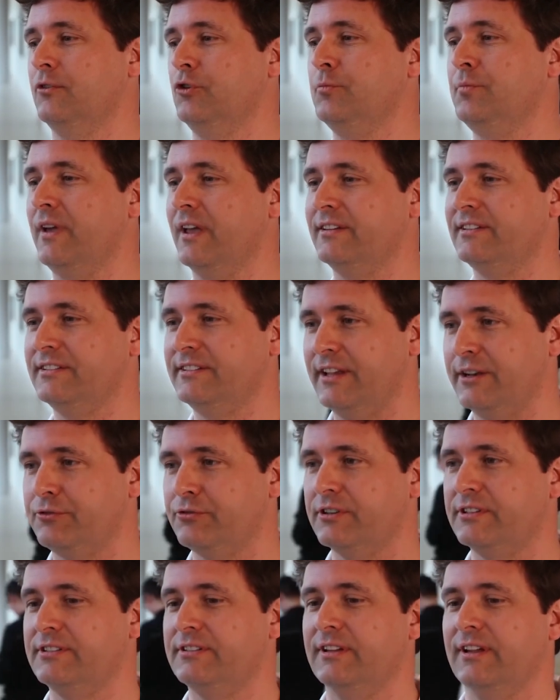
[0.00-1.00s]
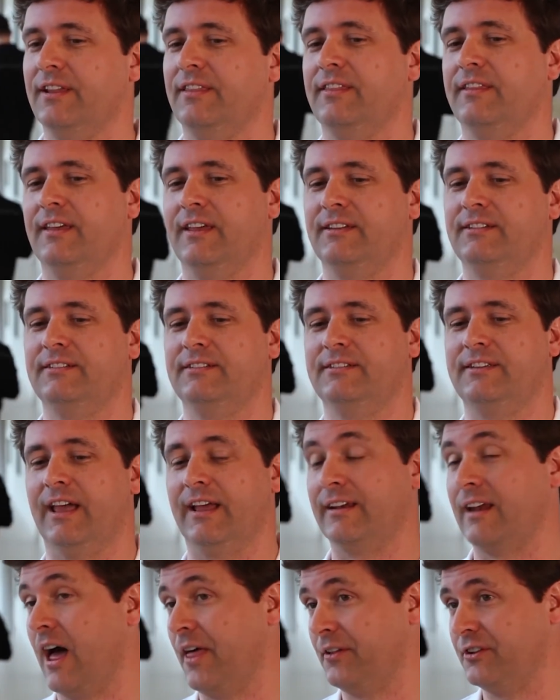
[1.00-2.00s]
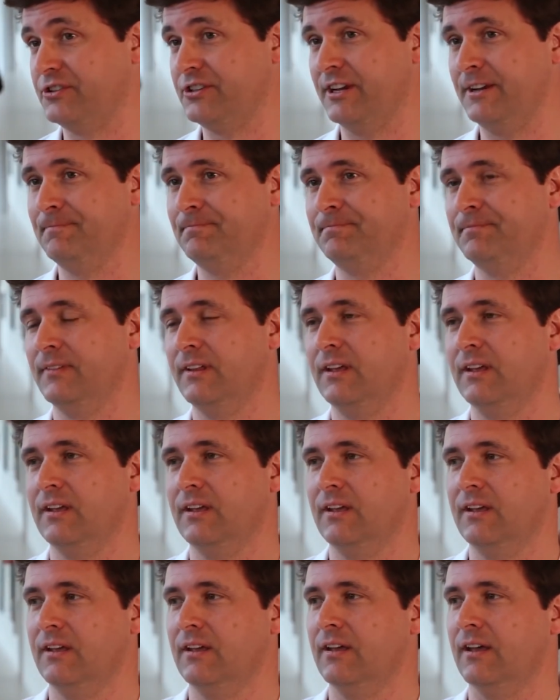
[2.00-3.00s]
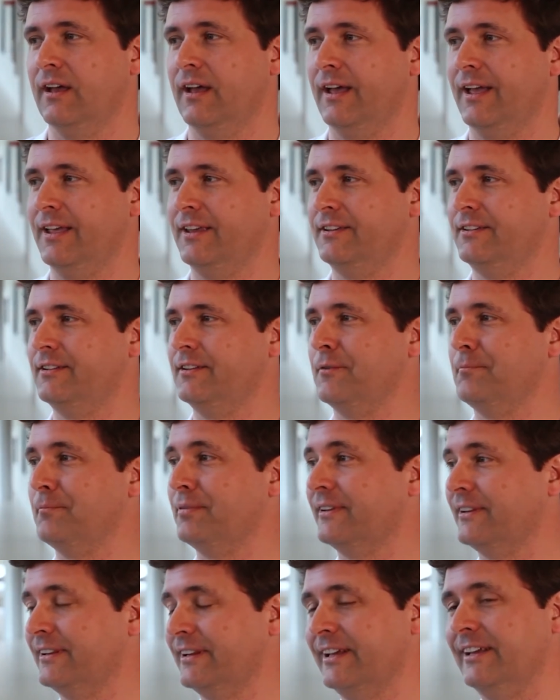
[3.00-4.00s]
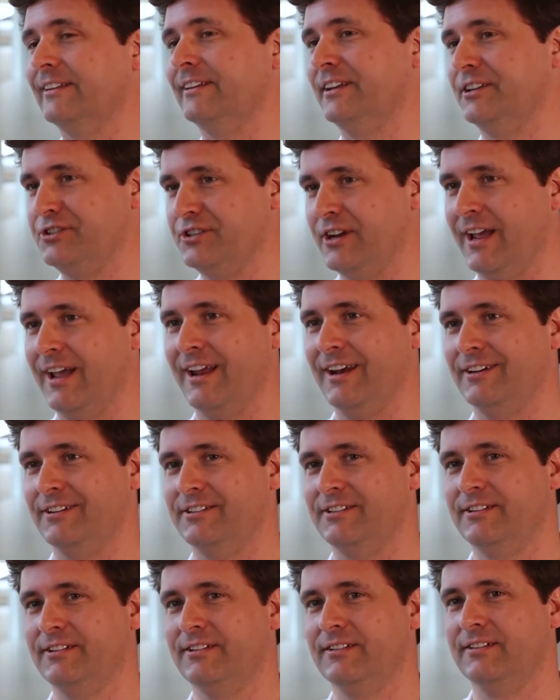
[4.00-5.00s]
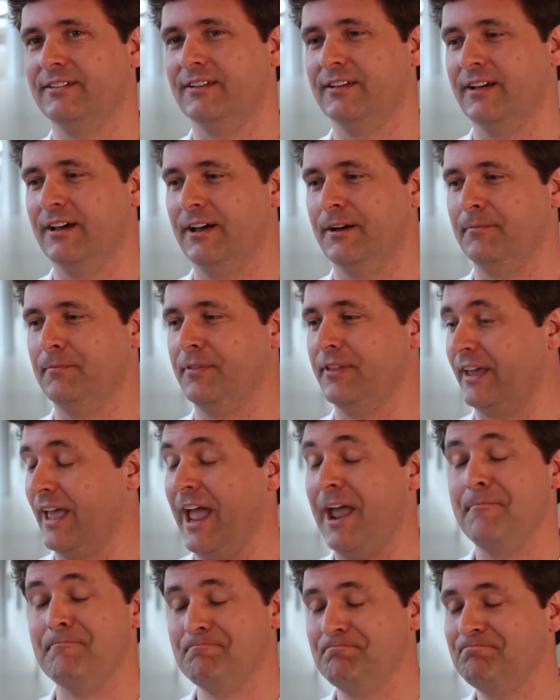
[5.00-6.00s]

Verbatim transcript: UPS's interest in this technology has completely changed uh, the game.